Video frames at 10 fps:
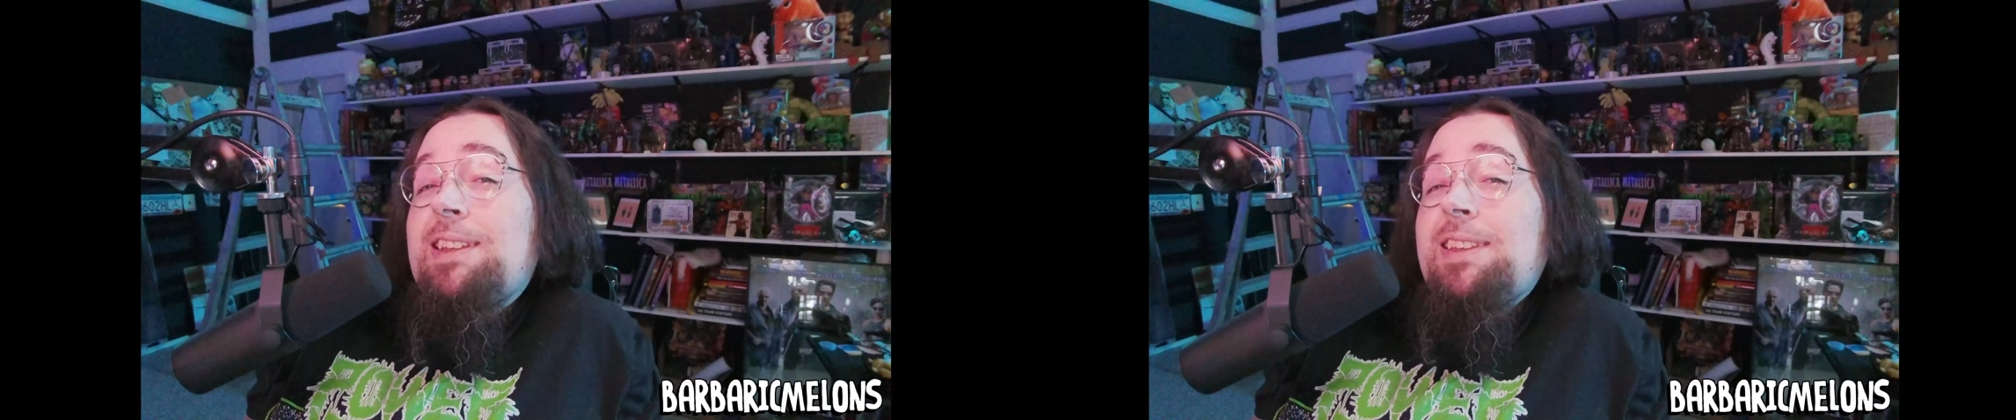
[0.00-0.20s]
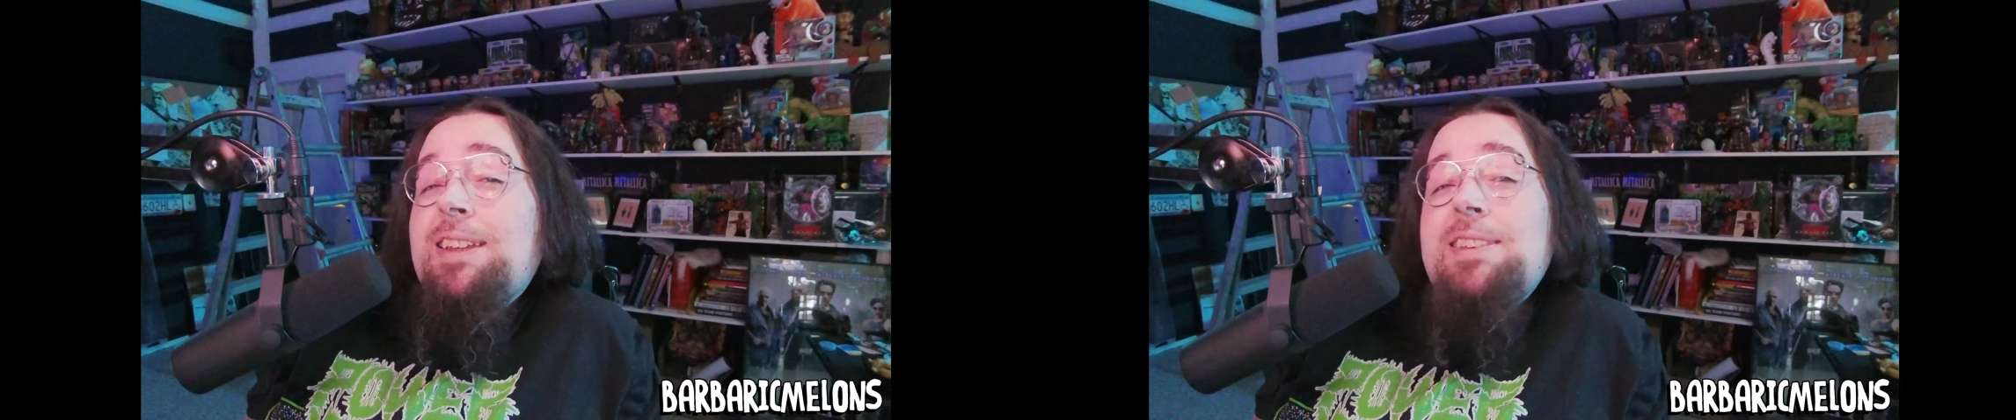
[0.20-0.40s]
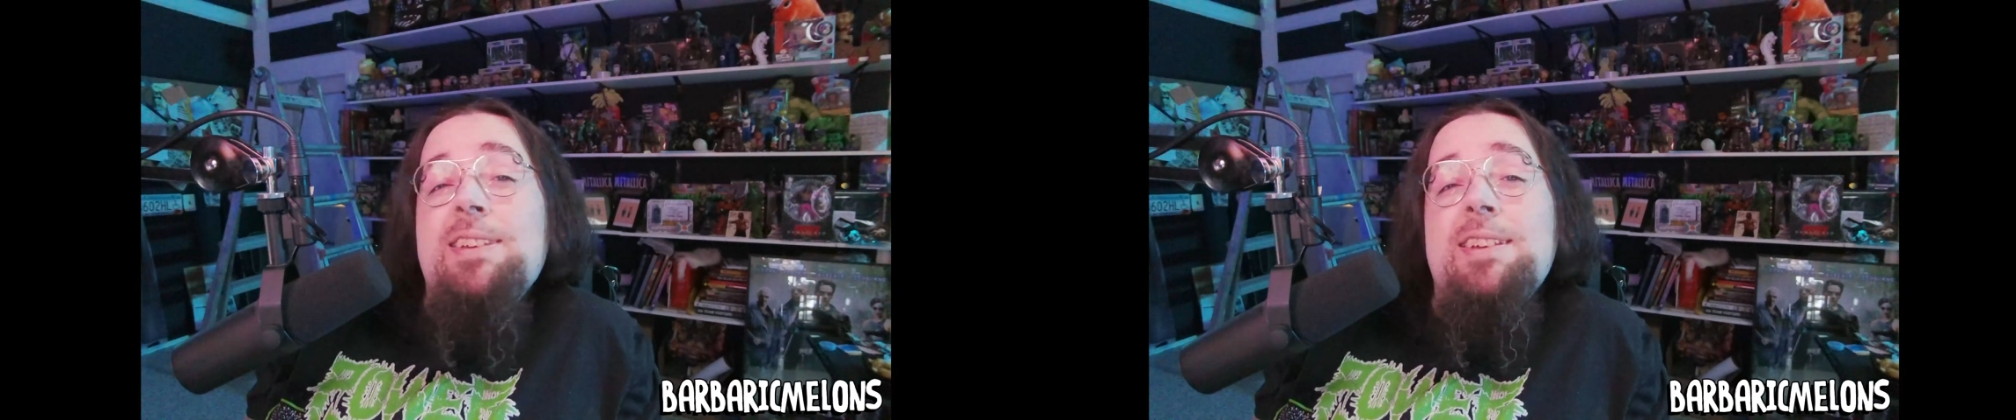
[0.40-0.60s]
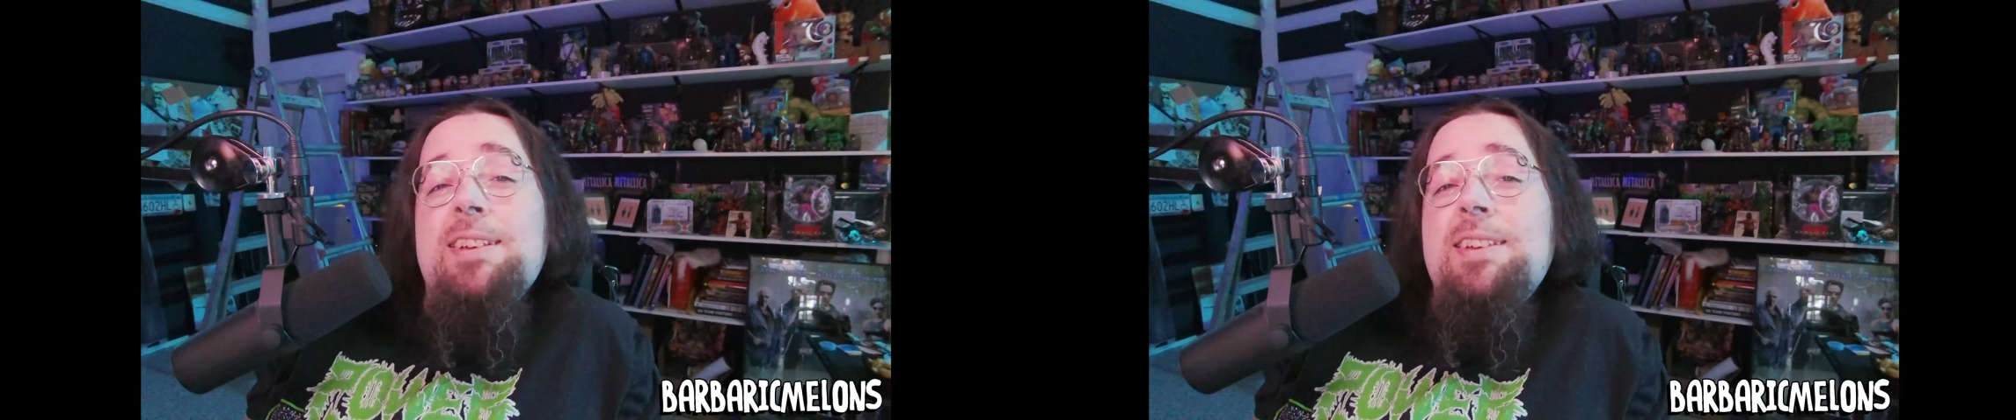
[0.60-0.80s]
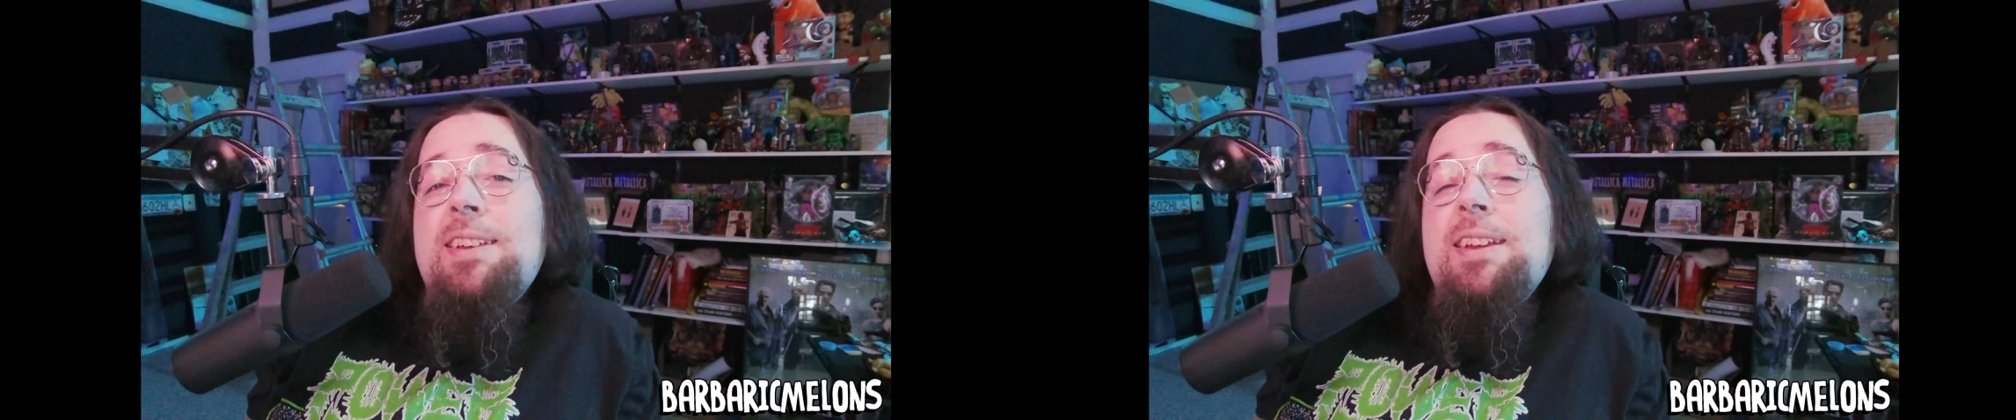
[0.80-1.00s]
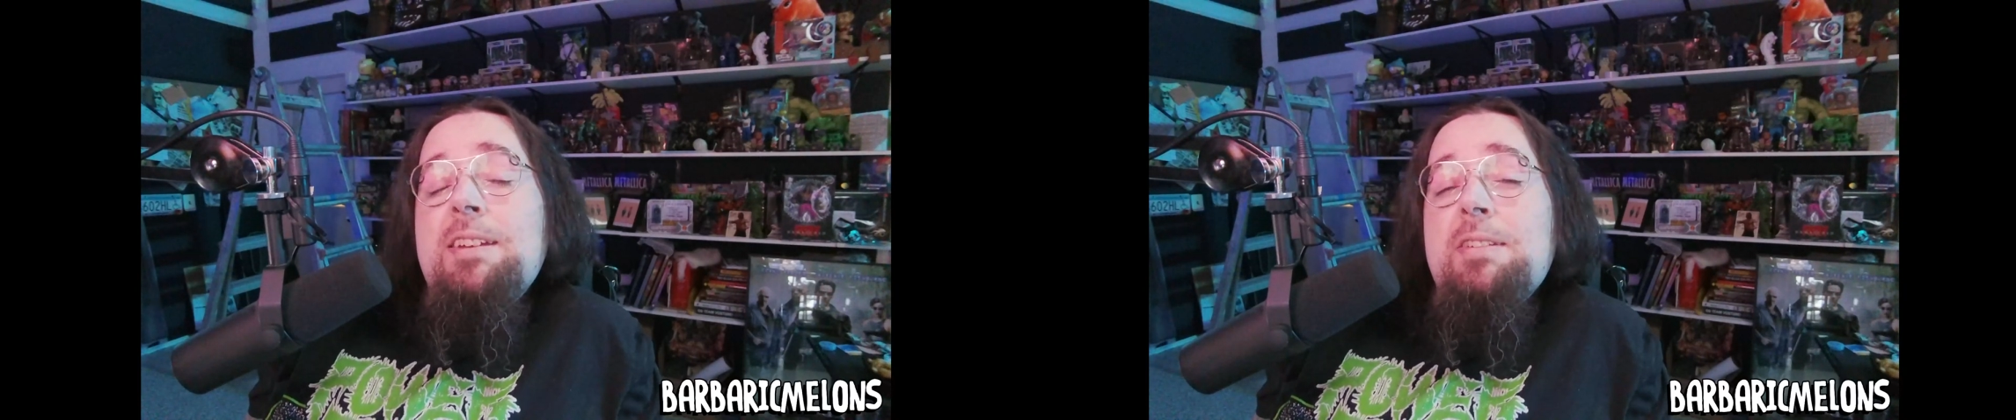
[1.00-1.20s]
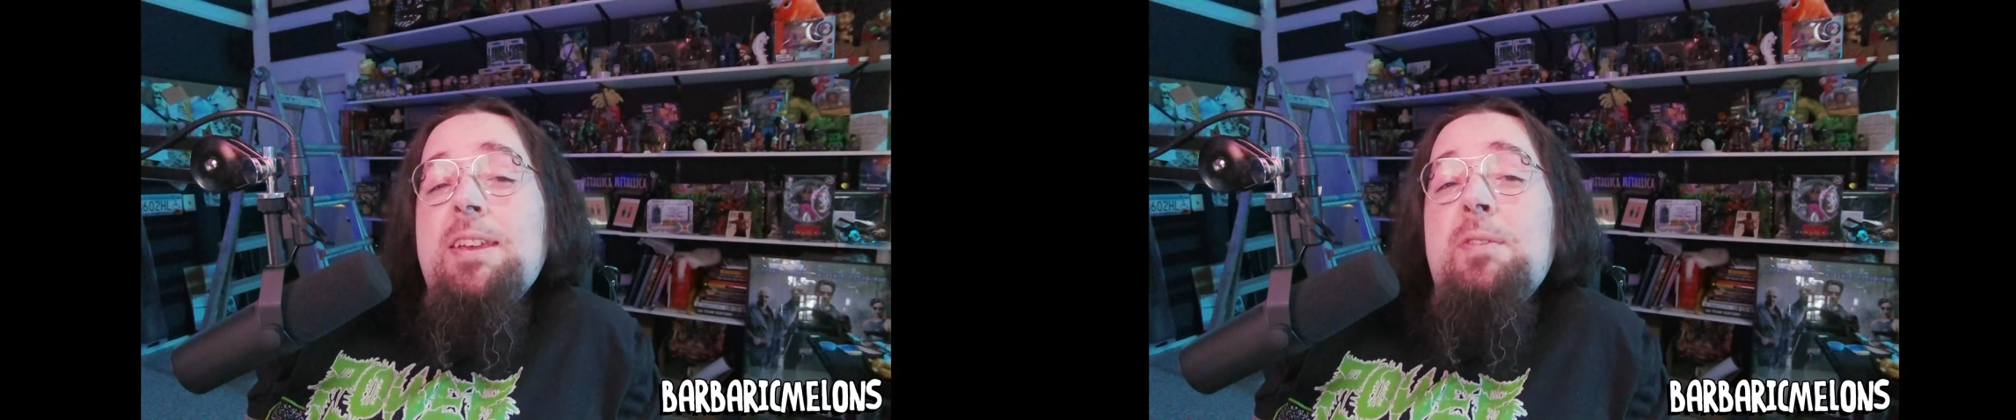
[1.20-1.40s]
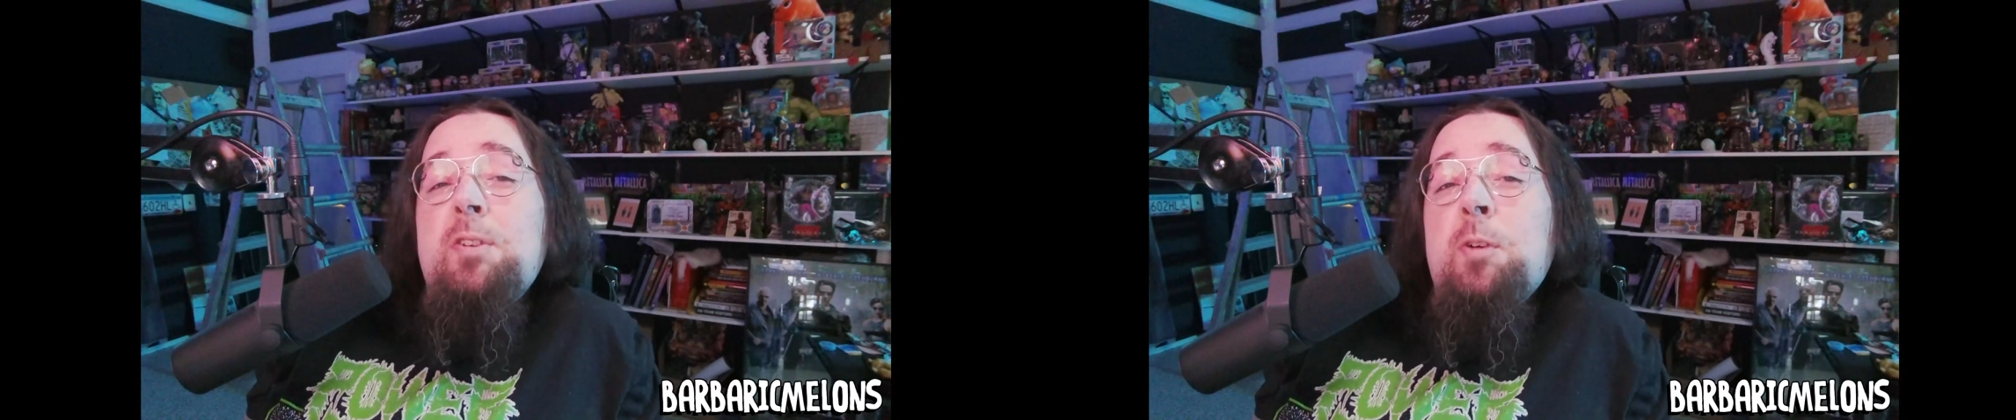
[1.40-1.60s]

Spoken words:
that's saving